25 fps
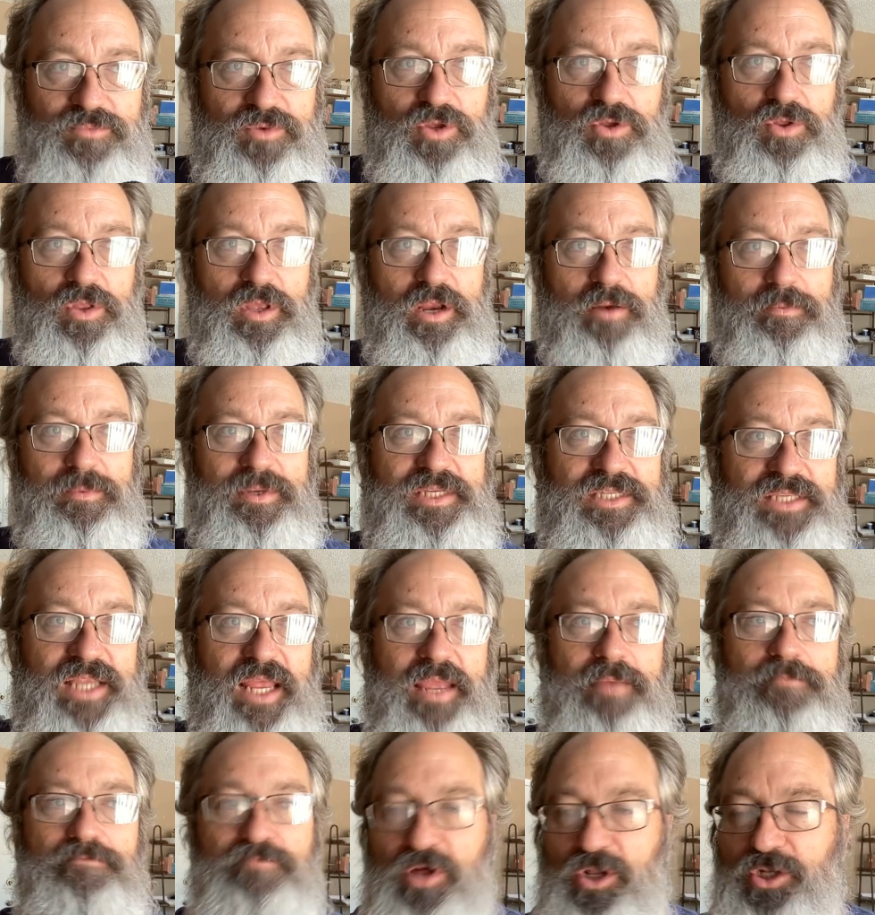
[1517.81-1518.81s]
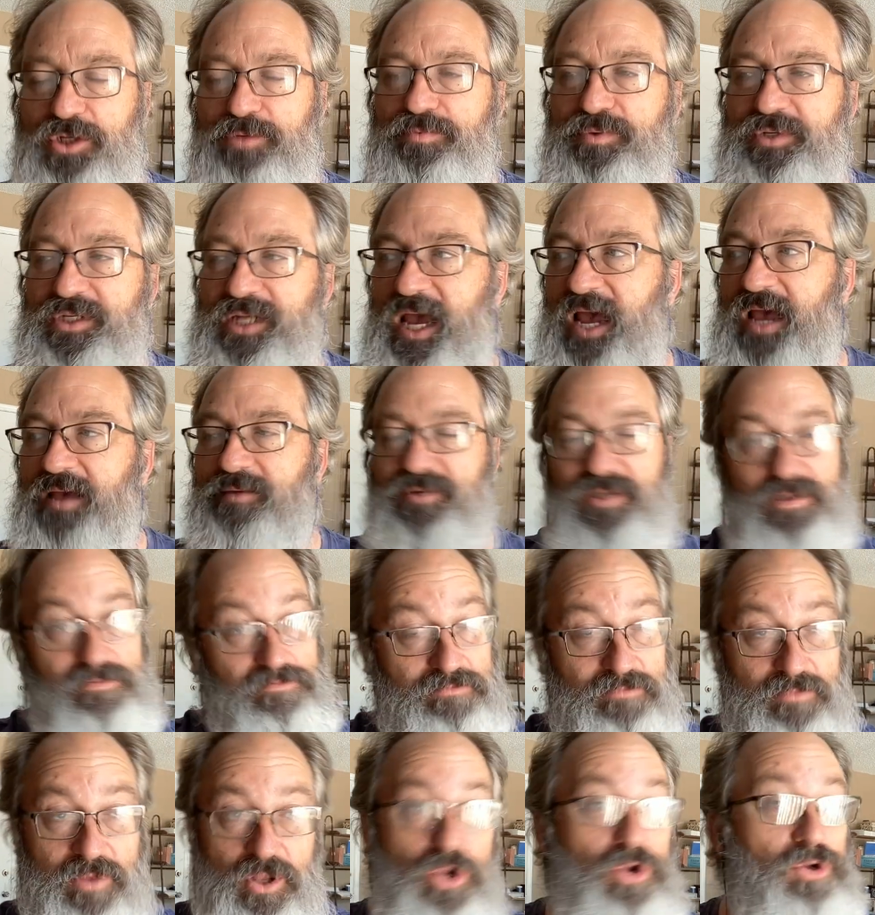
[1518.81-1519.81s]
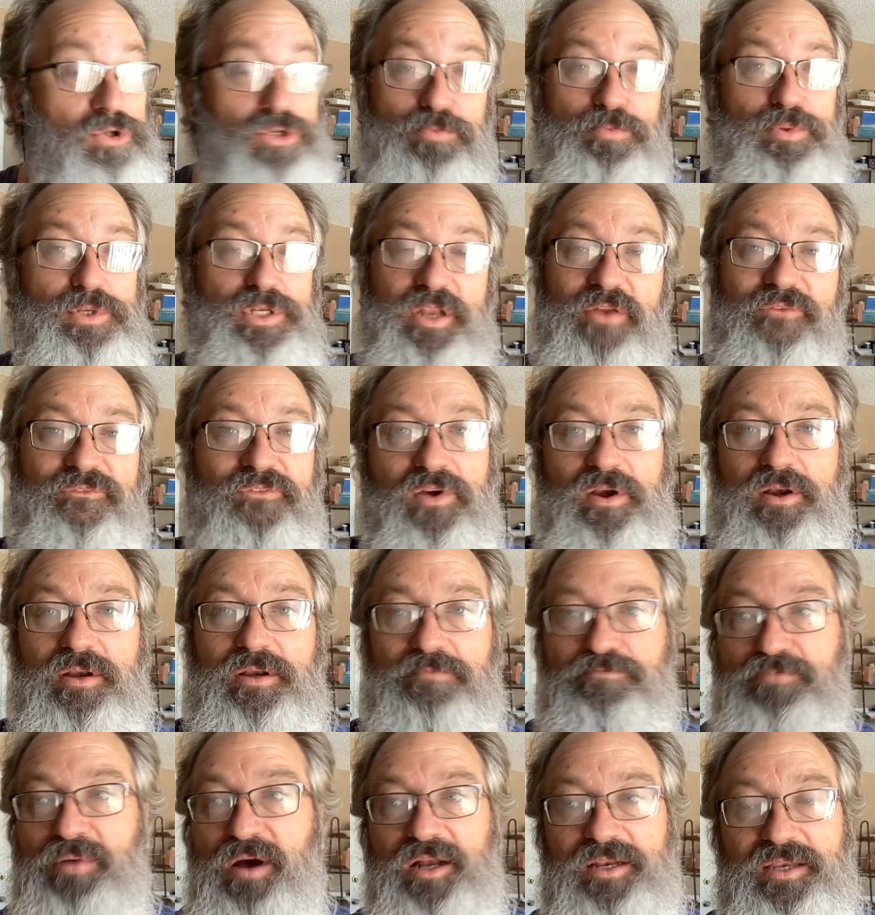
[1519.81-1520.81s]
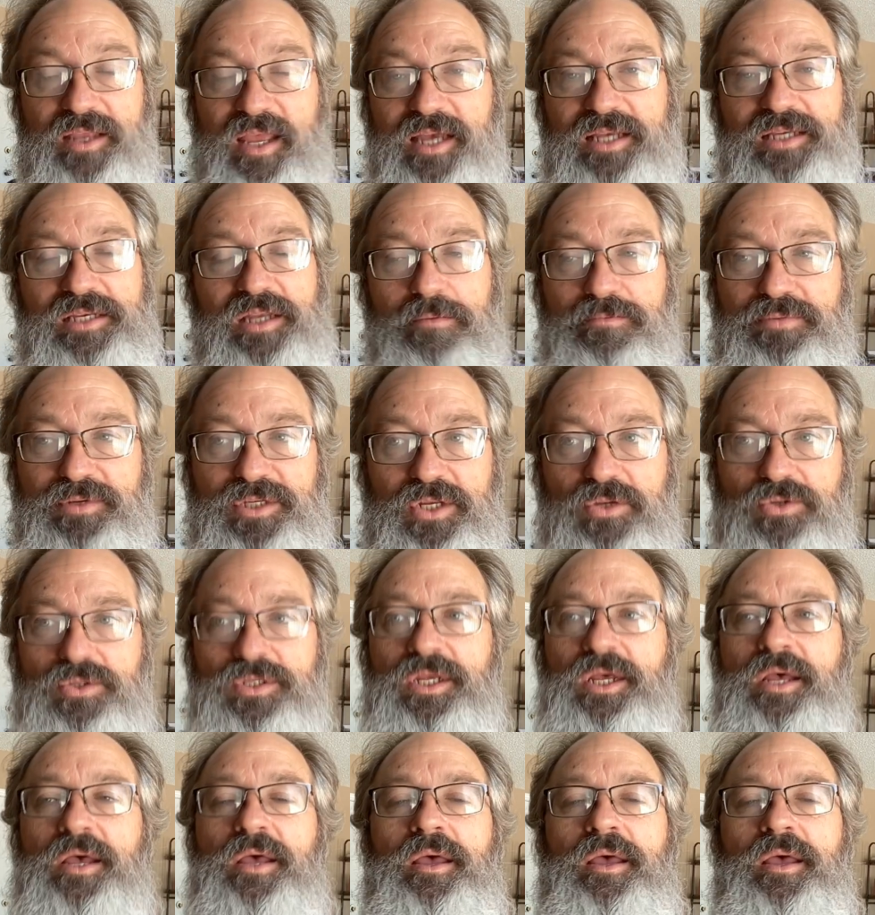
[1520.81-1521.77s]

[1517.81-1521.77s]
you'll hear me say multiple times in multiple different podcast episodes.